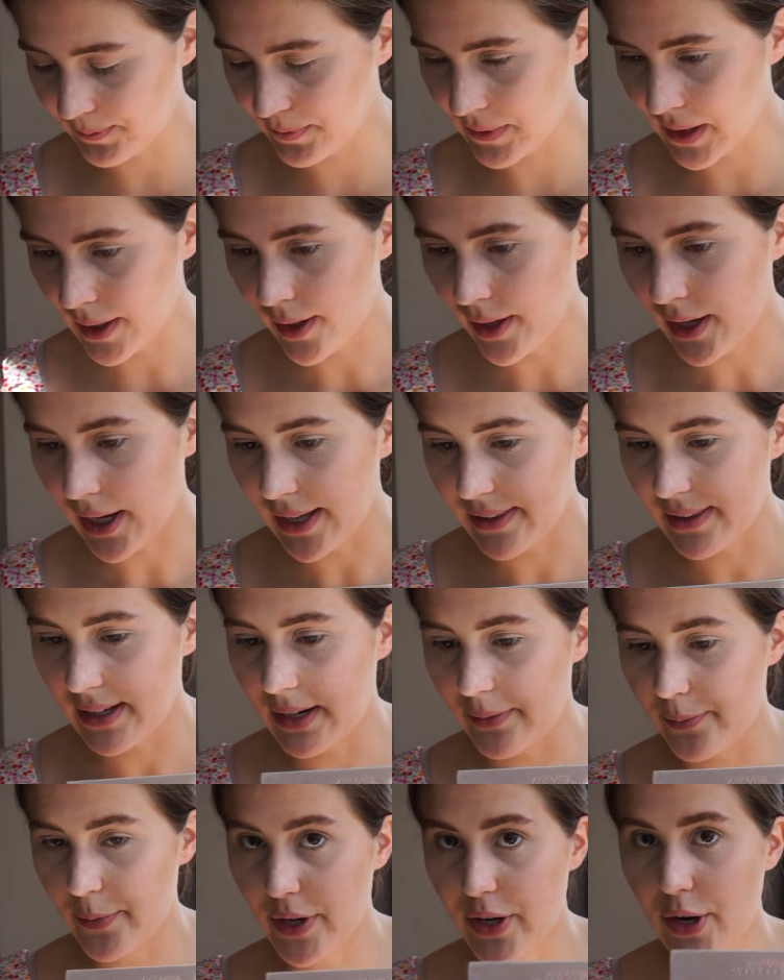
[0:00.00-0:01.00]
I think
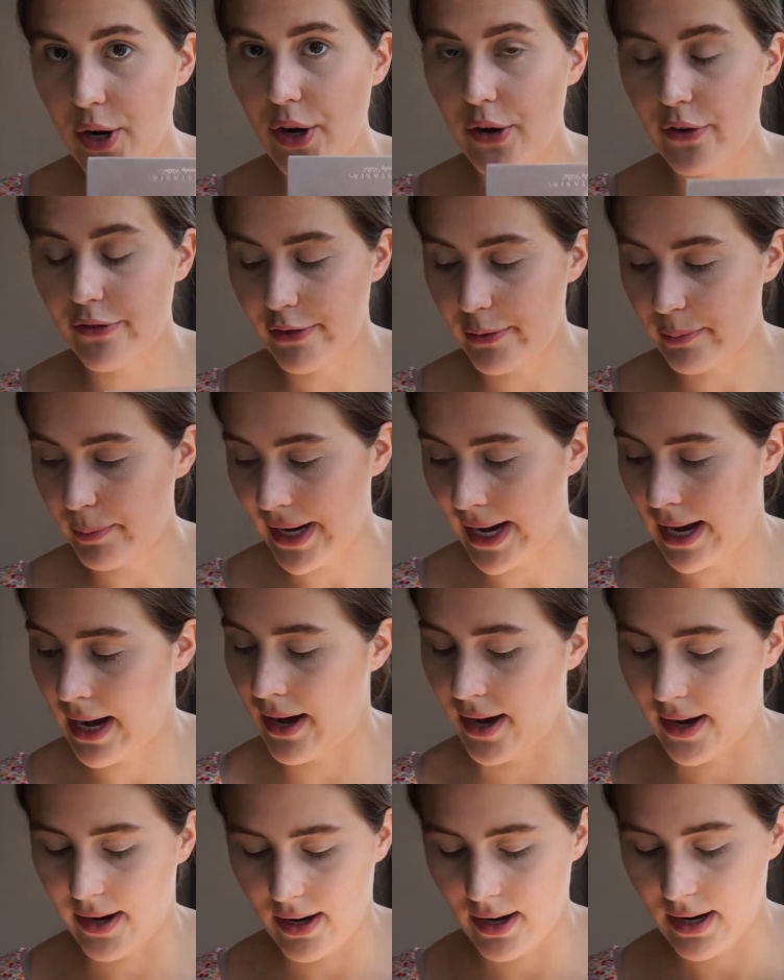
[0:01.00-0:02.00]
I'm gonna go for
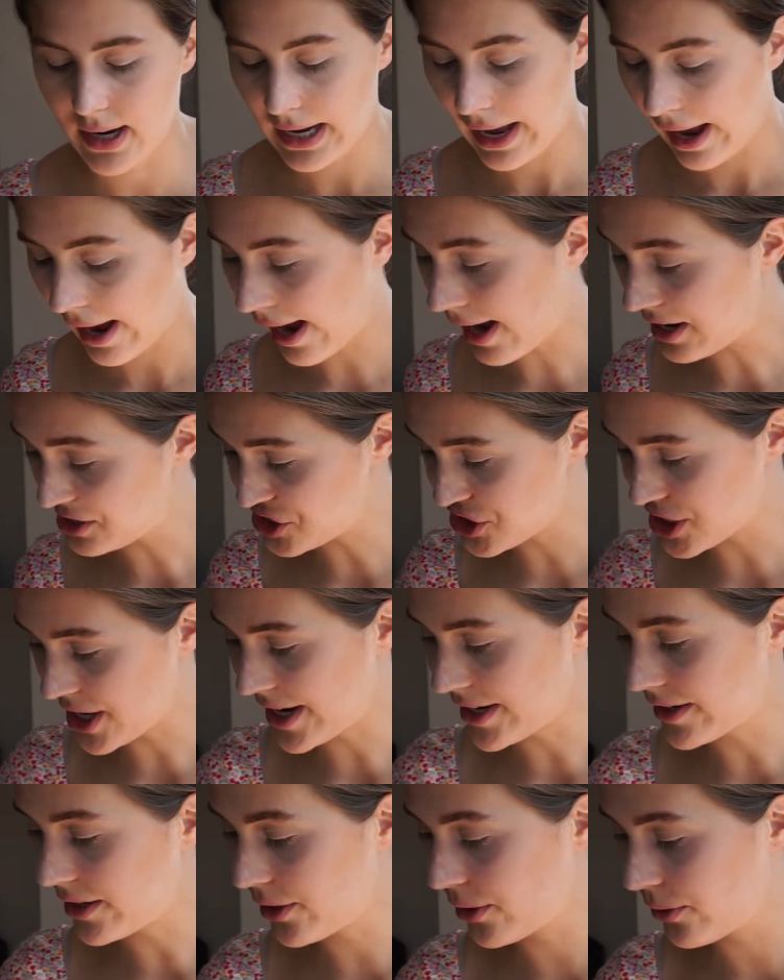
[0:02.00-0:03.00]
pink
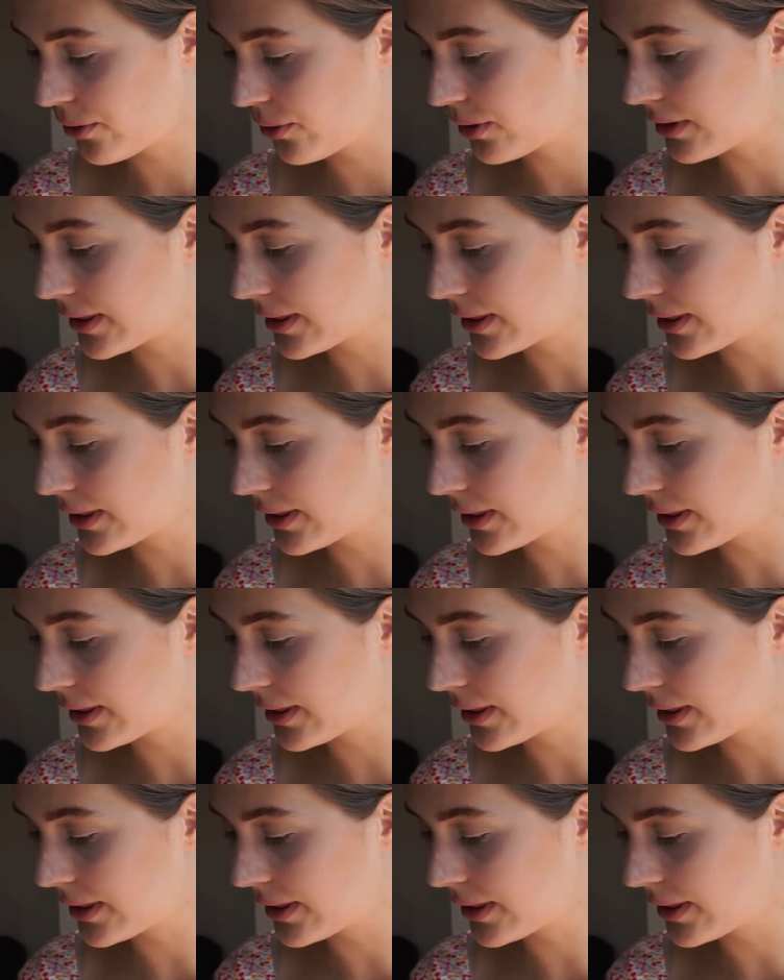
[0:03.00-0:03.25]
eyeshadow.